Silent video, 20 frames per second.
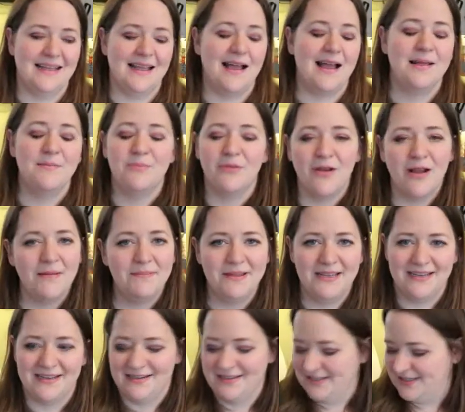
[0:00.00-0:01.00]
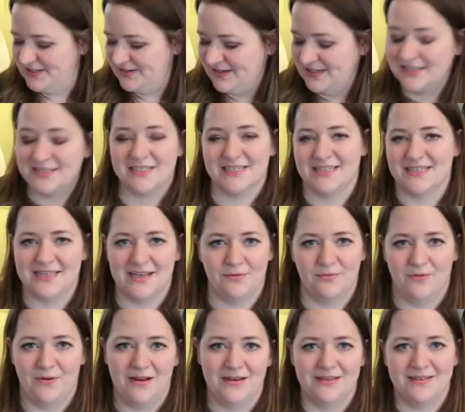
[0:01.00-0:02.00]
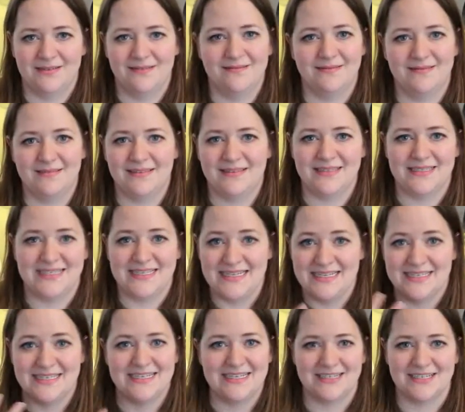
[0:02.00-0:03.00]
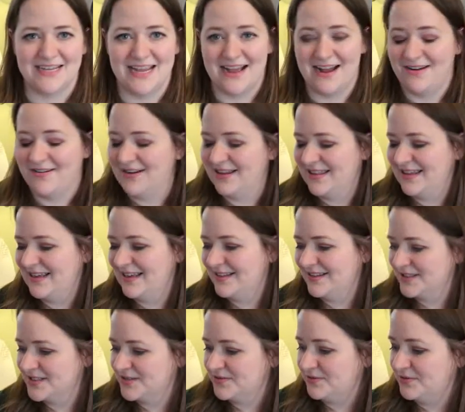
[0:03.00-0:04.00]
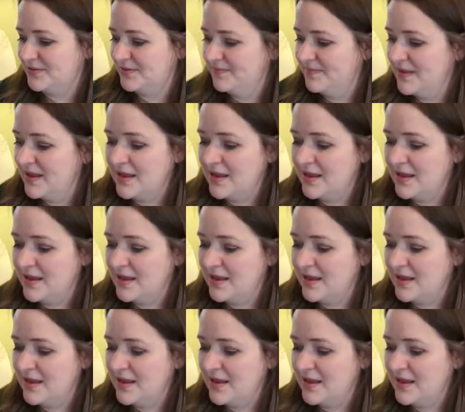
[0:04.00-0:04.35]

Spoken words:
I'm probably gonna do it just because I want the seed stitch cowl. I think it looks cool.